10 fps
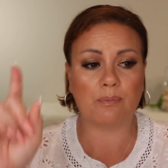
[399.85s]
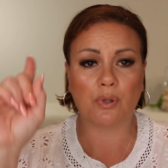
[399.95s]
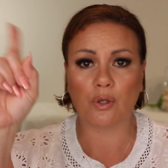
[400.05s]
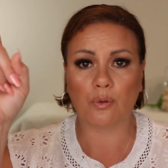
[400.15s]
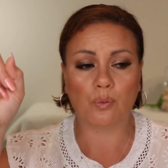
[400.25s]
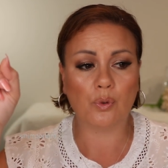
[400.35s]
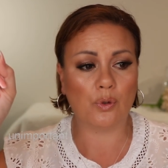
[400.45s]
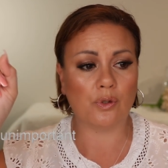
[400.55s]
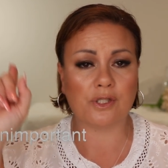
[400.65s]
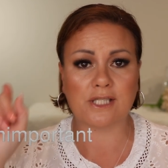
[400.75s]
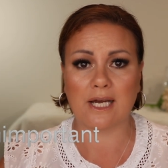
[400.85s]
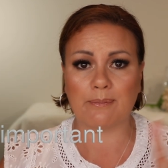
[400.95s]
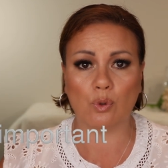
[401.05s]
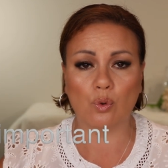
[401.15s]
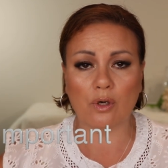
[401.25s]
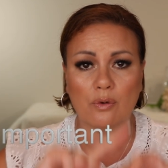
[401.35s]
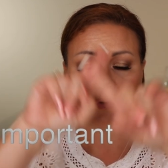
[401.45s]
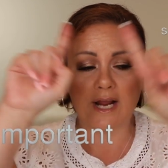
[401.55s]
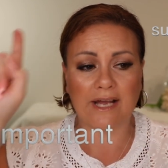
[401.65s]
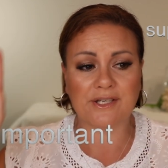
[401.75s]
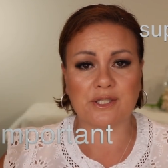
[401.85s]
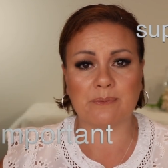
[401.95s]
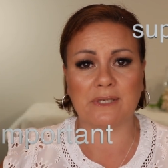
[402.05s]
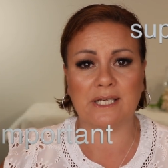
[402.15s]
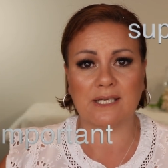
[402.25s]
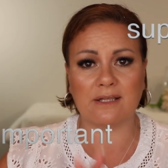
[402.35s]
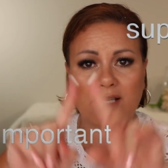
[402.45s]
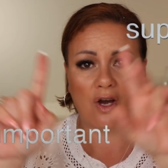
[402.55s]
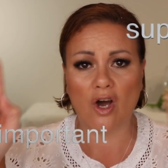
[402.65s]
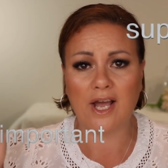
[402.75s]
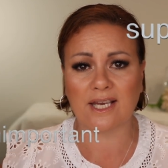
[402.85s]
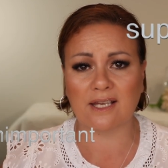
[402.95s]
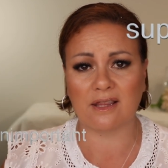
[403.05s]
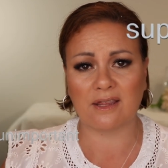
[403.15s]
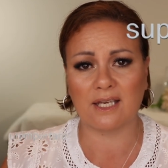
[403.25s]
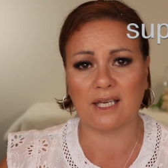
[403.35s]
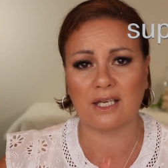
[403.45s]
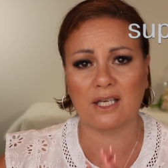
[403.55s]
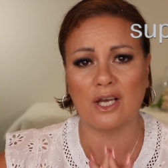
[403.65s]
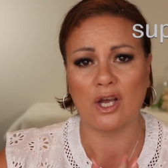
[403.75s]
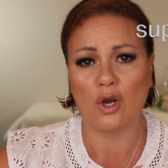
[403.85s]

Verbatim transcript: and put words up all around me that I can think